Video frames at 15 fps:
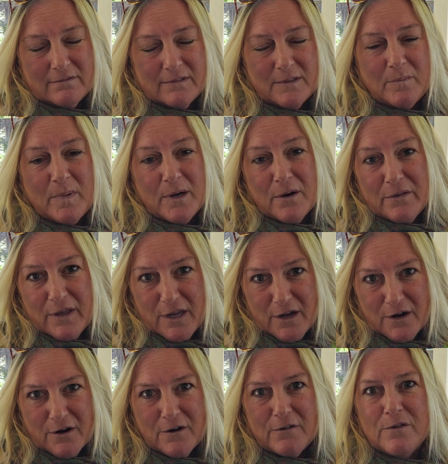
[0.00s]
the bigger they
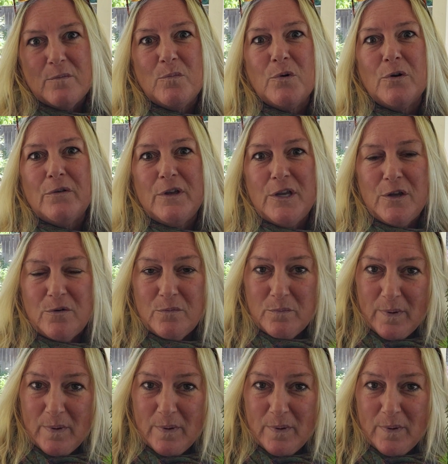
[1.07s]
are, the more that you